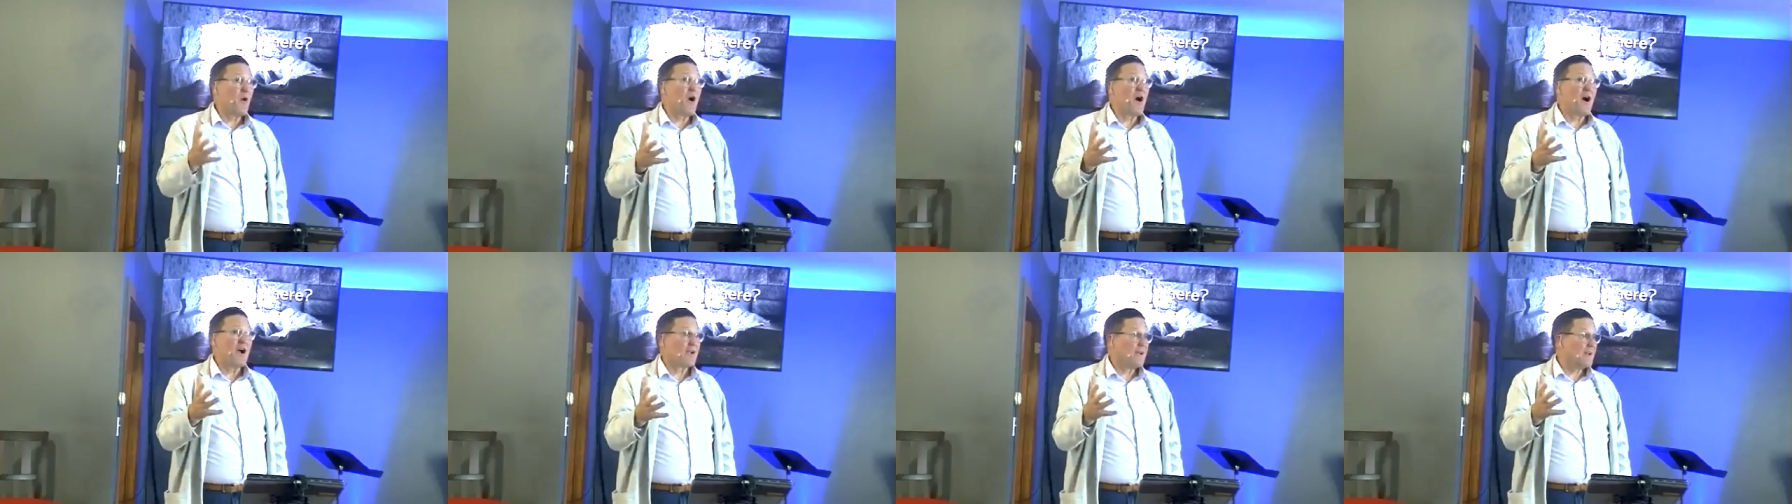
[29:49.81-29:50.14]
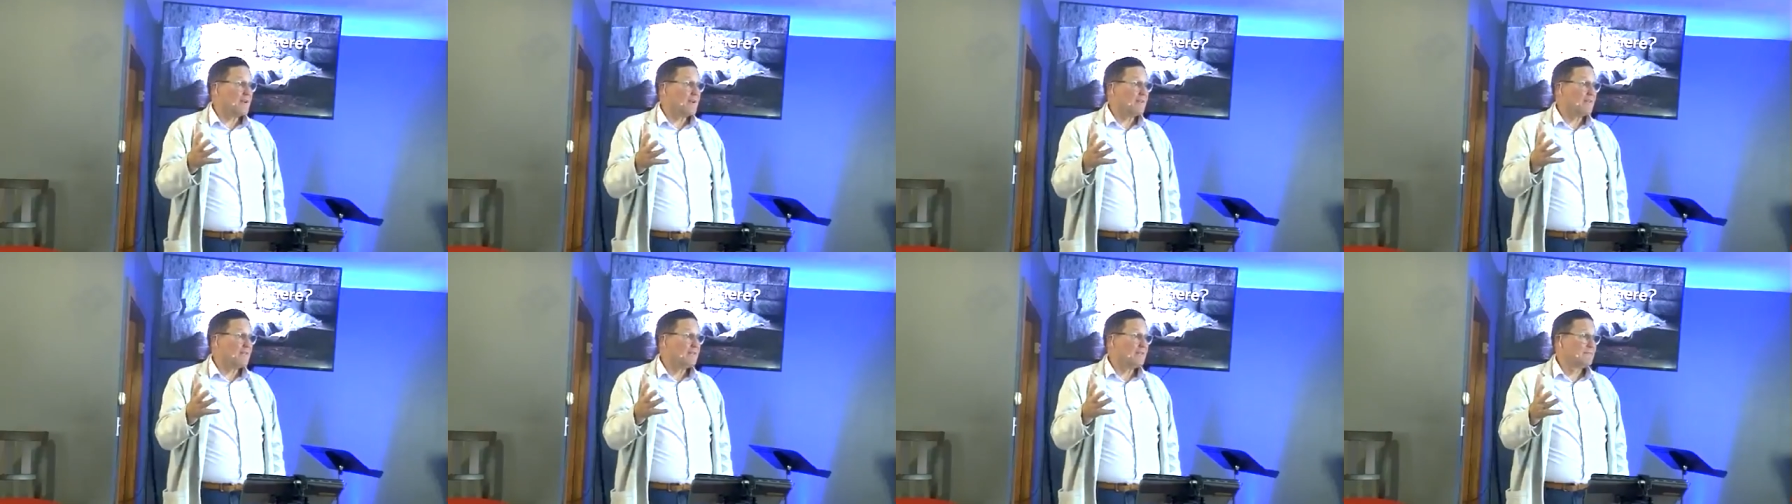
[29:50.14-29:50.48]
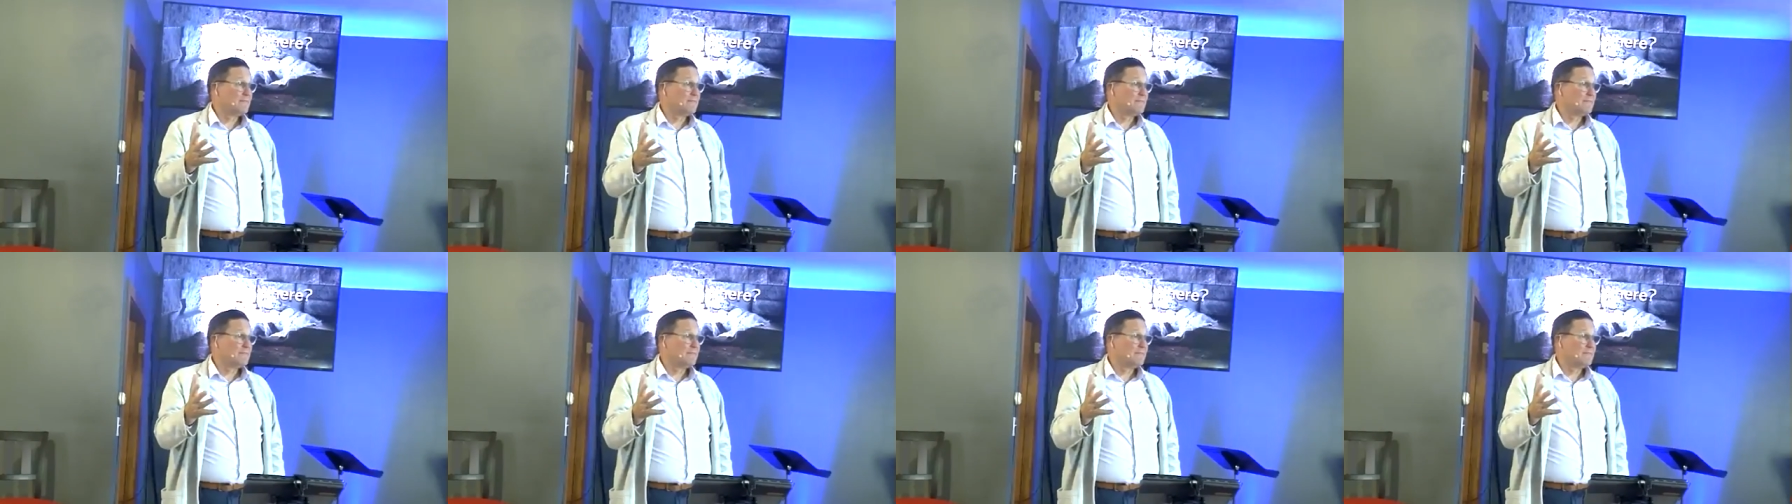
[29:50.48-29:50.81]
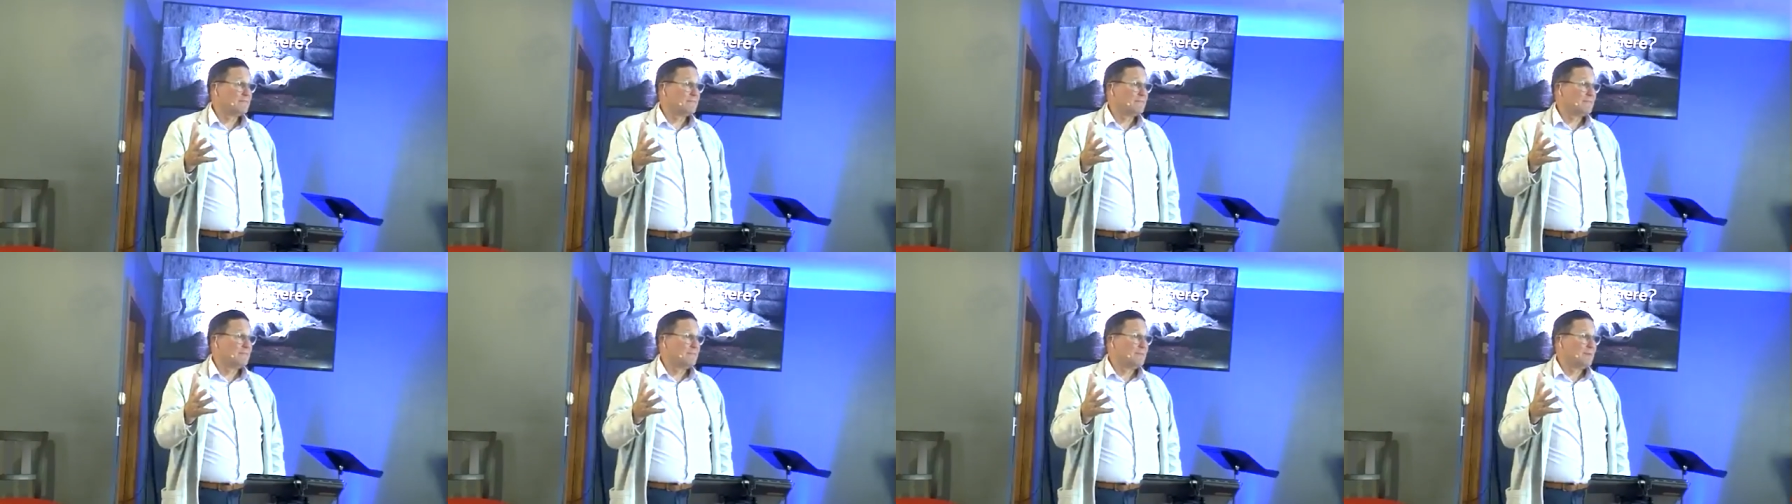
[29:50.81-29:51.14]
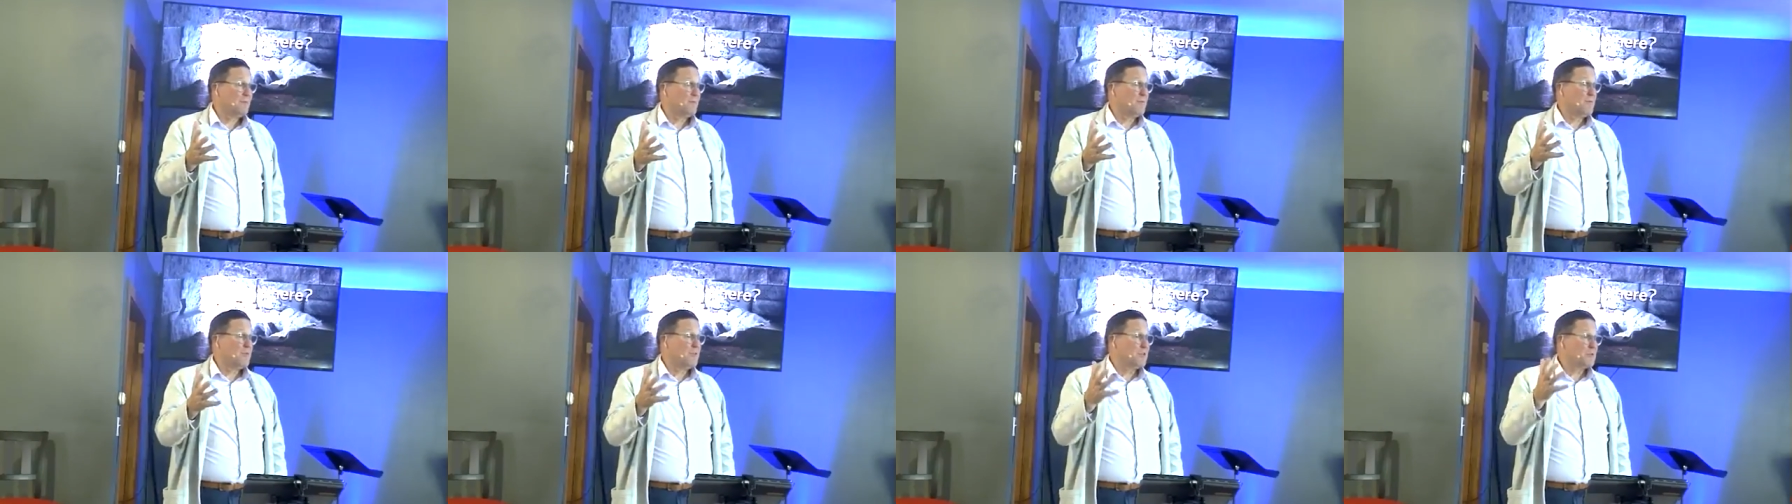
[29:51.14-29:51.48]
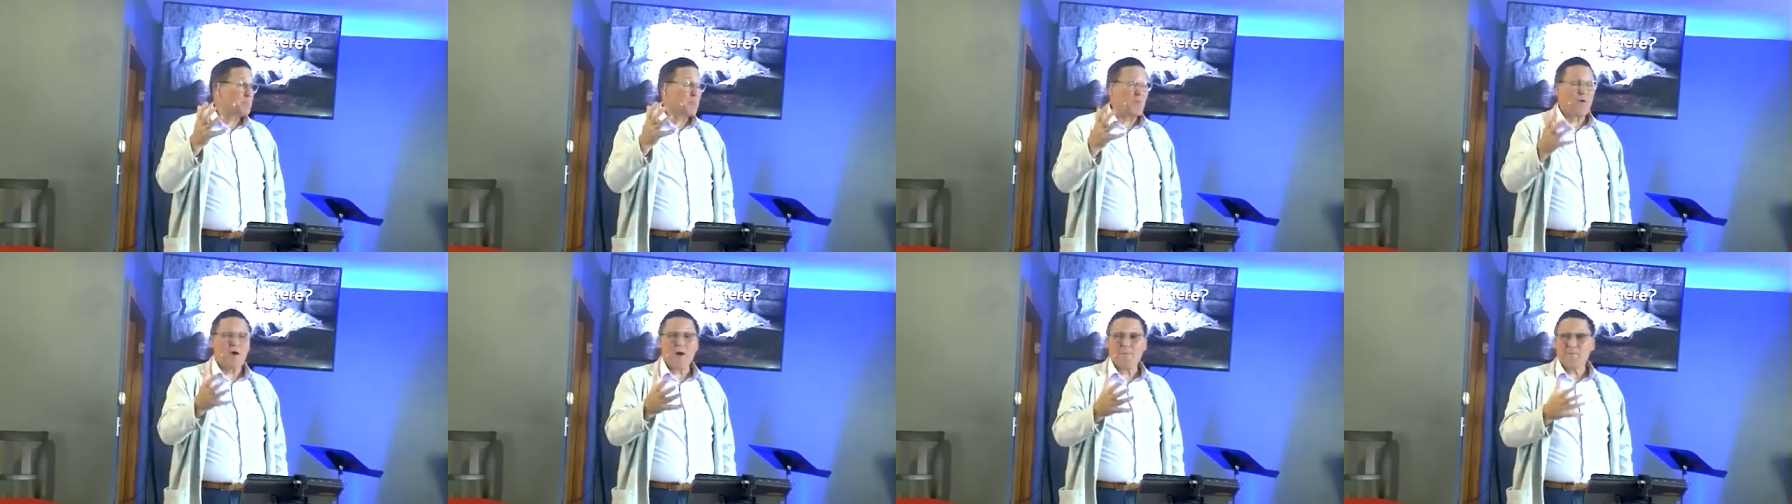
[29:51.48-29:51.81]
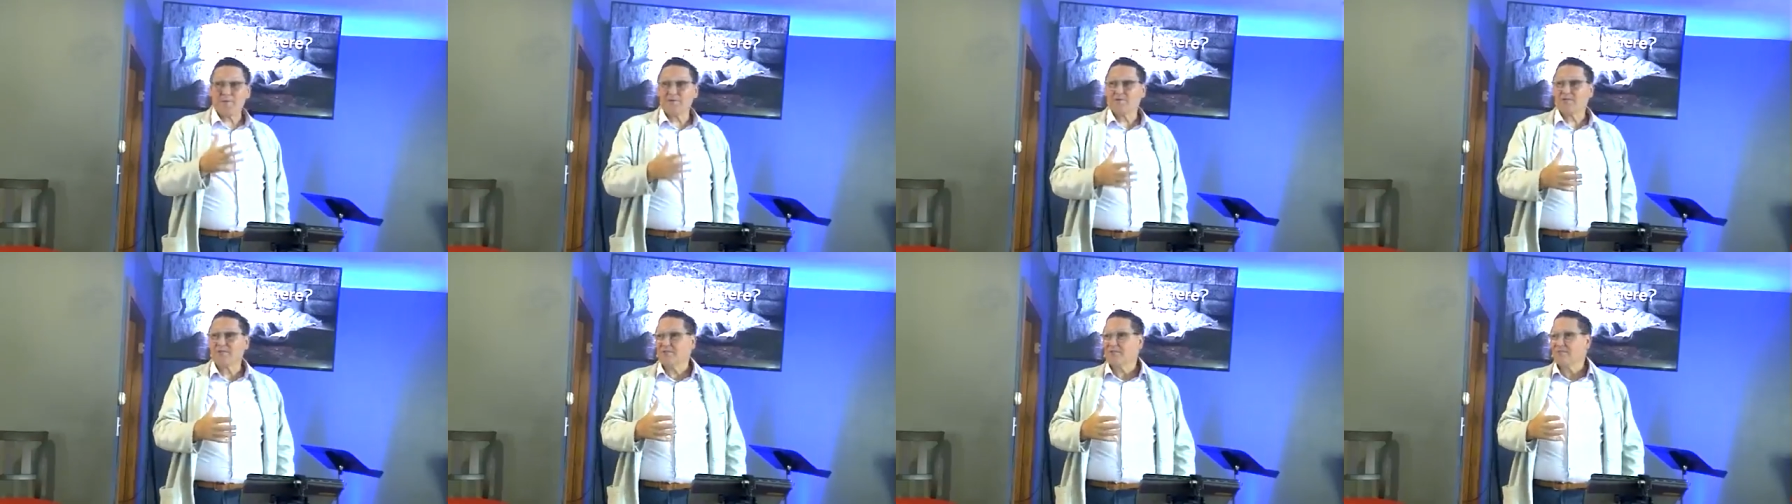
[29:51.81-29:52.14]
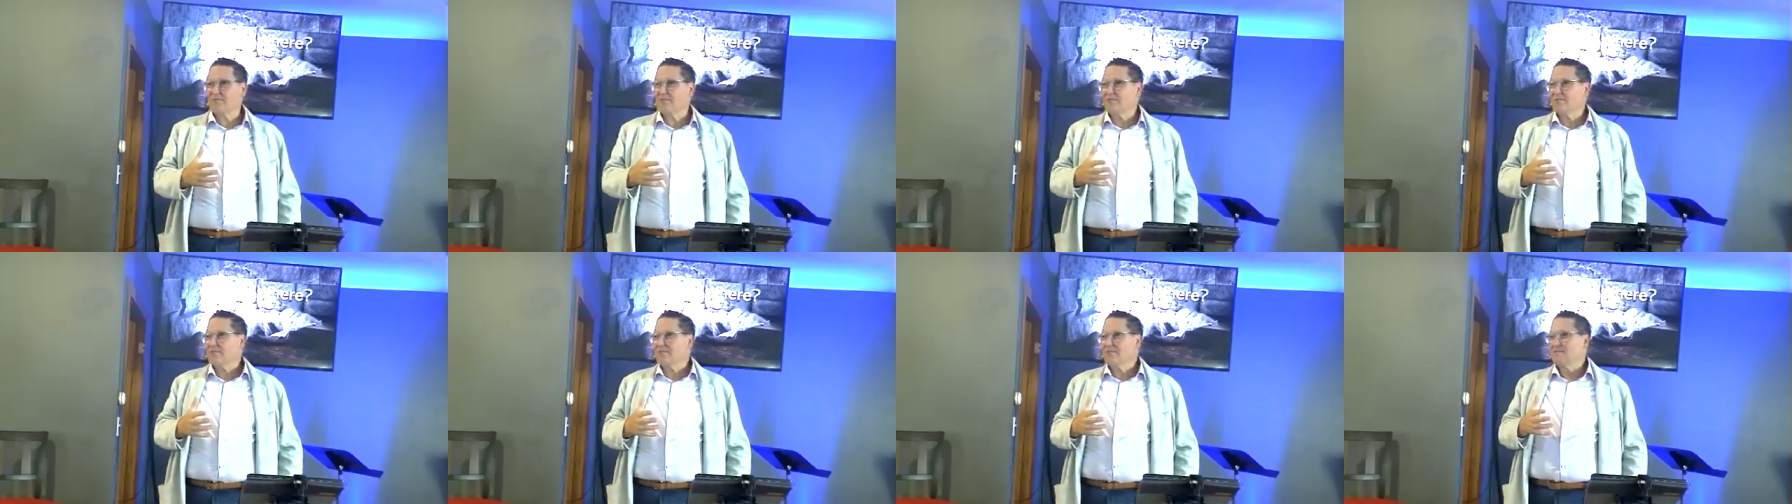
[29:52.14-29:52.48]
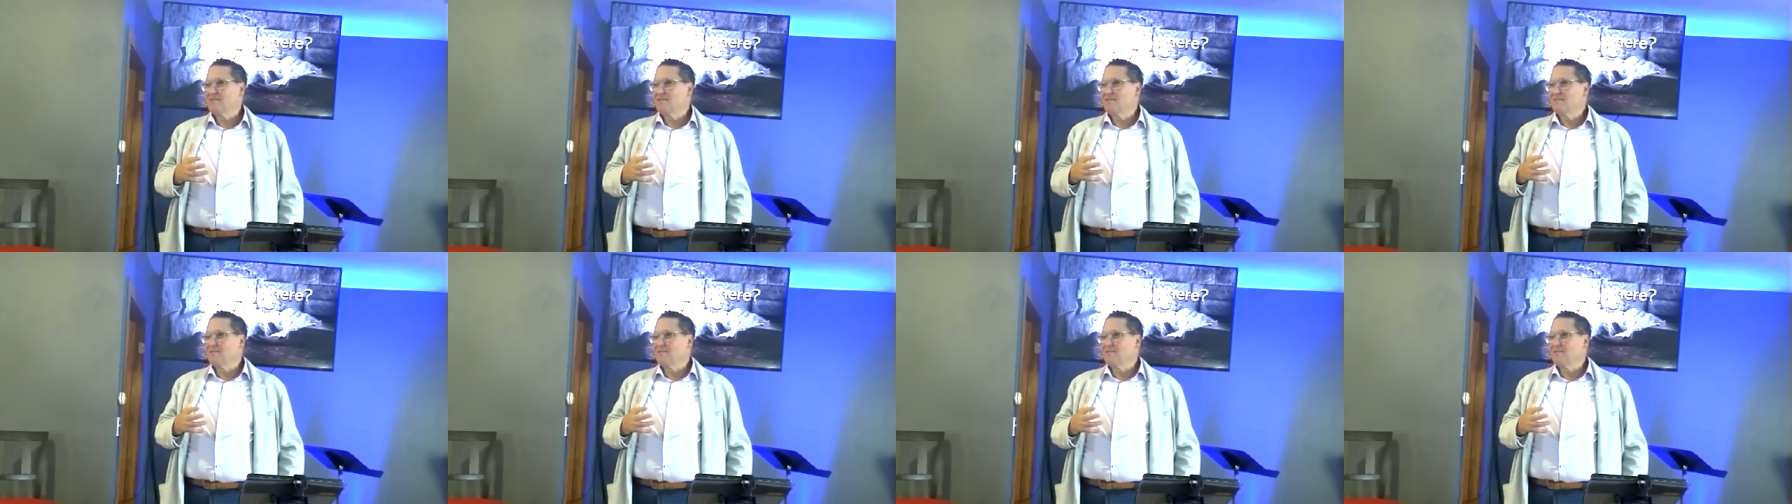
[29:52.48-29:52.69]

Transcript: walk with his promises.